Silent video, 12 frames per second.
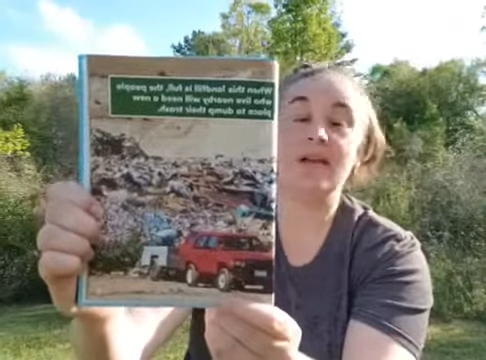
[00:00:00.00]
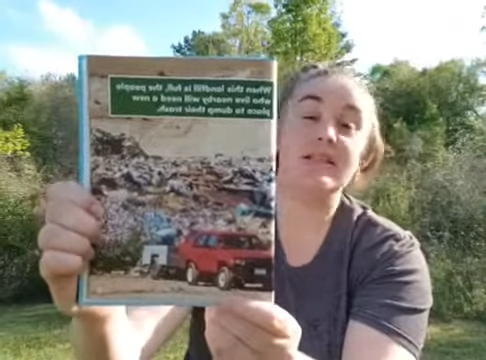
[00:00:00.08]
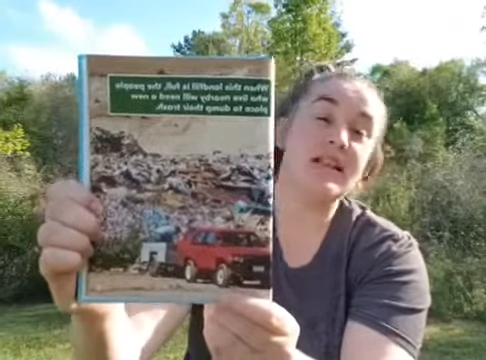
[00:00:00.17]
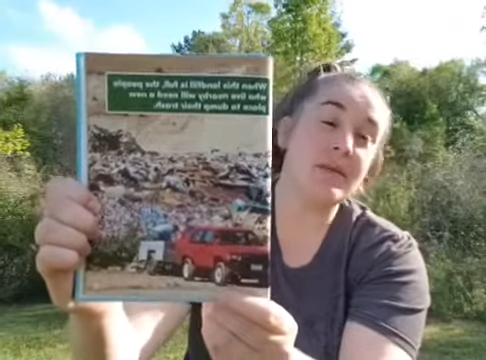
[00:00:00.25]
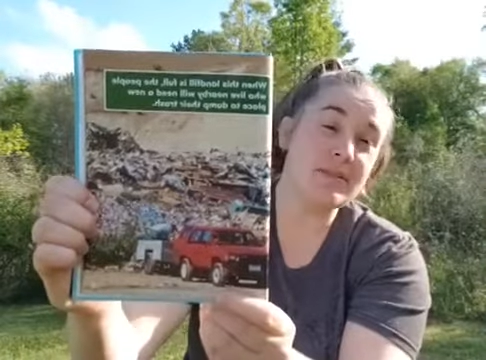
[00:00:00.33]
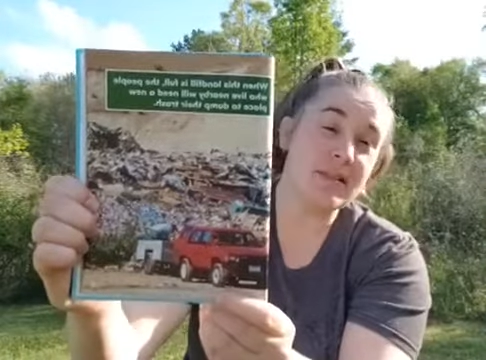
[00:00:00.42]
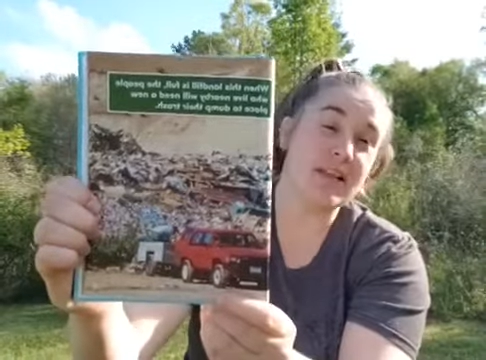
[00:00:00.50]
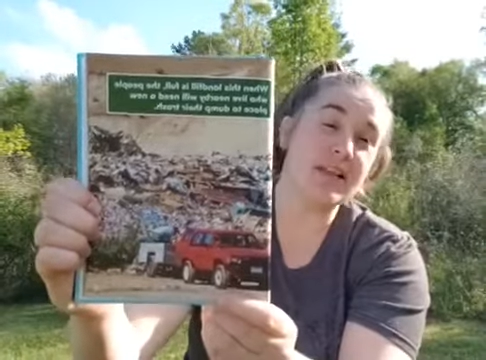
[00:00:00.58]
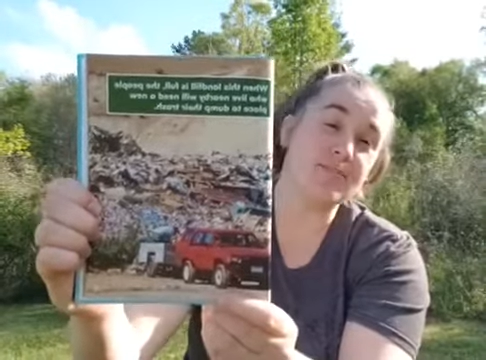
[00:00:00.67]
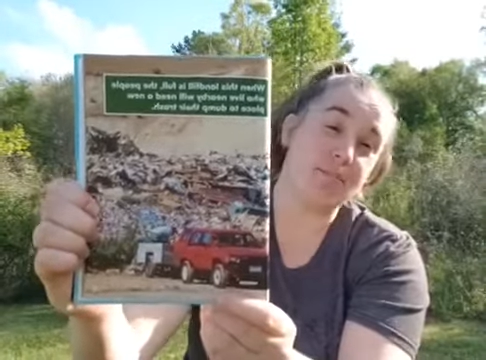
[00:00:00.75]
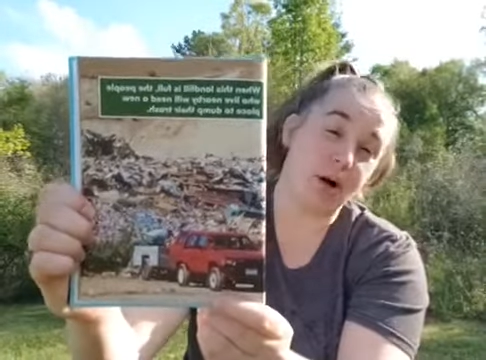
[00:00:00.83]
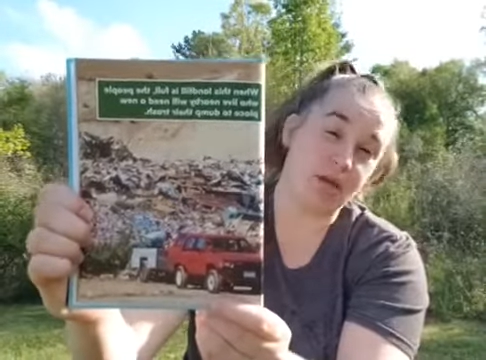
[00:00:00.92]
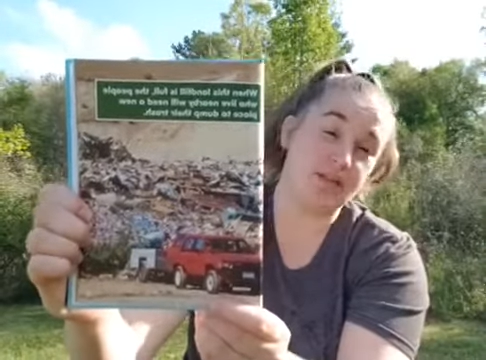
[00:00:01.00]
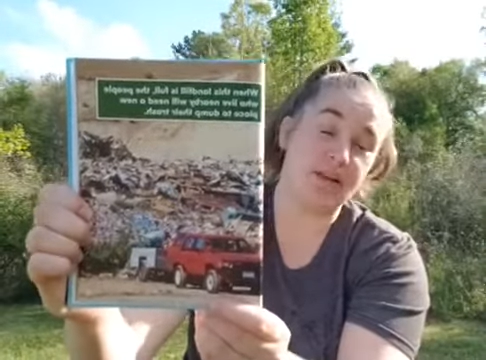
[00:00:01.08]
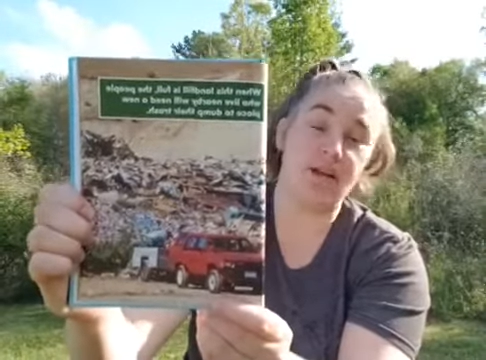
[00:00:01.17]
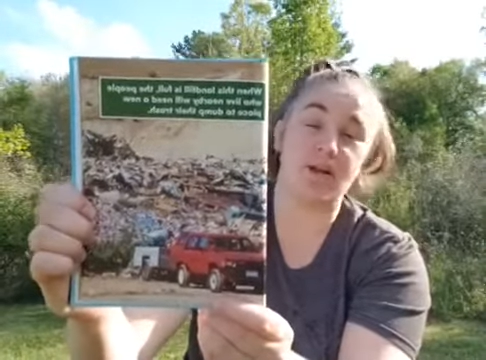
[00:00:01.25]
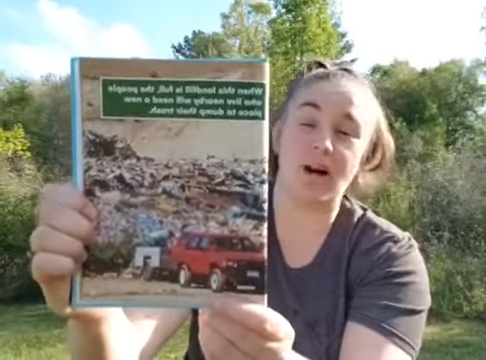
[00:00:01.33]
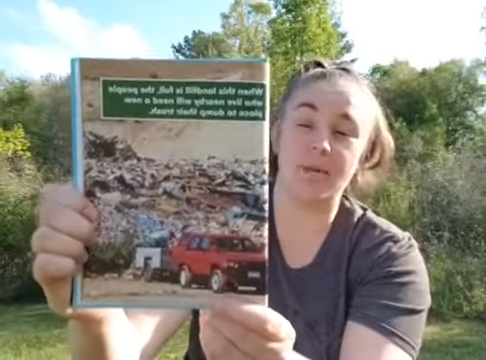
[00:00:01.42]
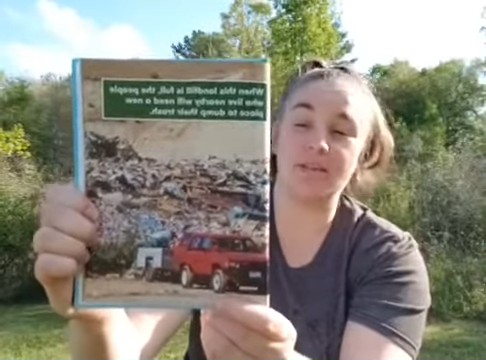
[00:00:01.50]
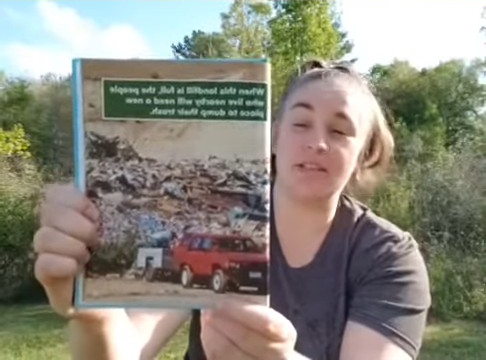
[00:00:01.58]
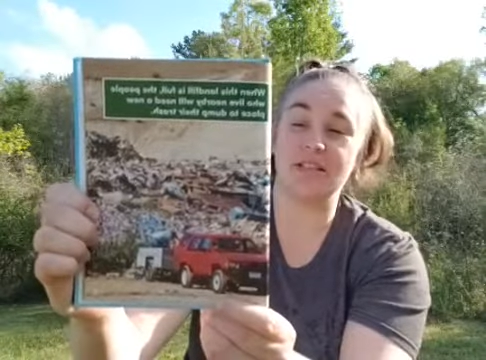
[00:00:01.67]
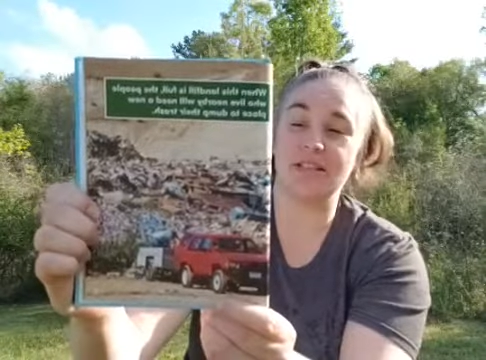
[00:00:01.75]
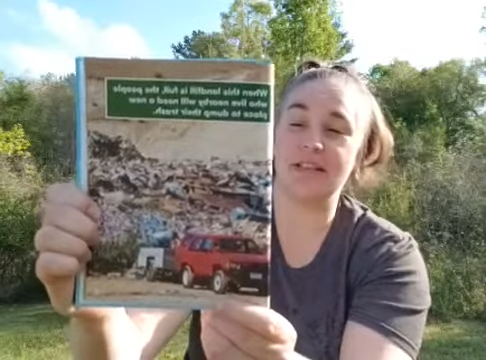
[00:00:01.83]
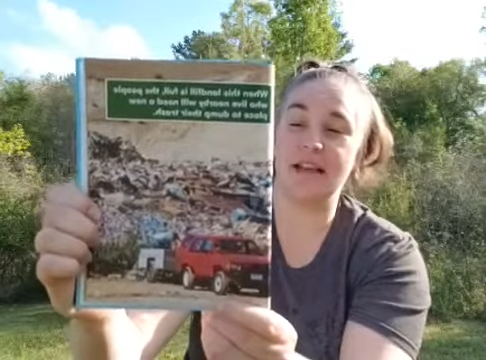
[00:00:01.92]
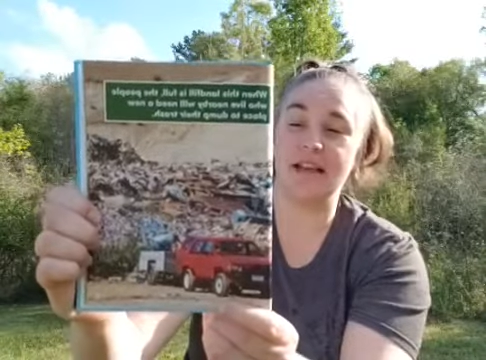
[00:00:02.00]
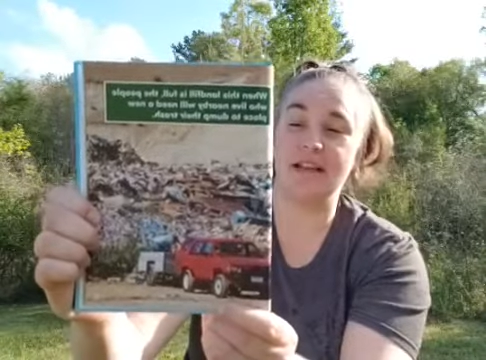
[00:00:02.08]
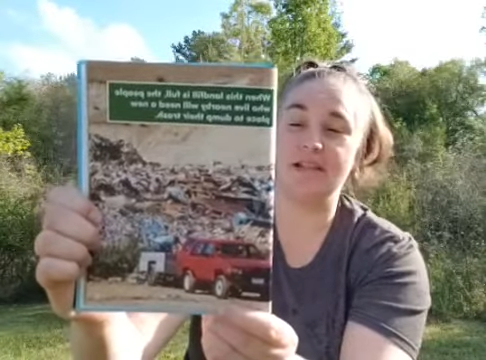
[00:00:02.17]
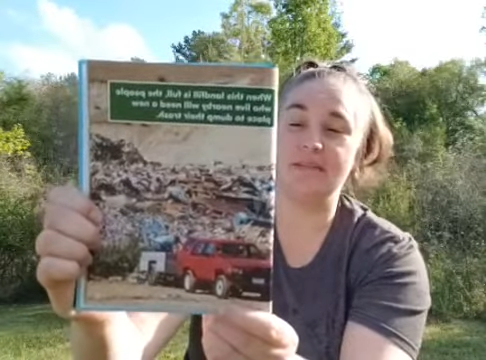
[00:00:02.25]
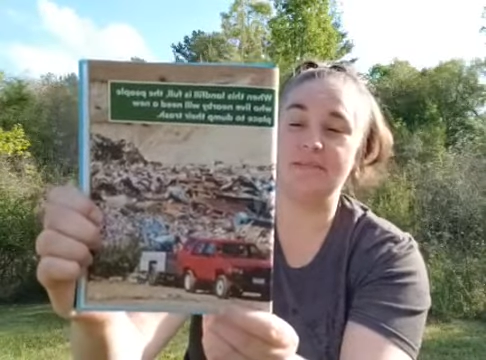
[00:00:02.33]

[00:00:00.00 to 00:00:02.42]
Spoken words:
Some cities burn their garbage instead.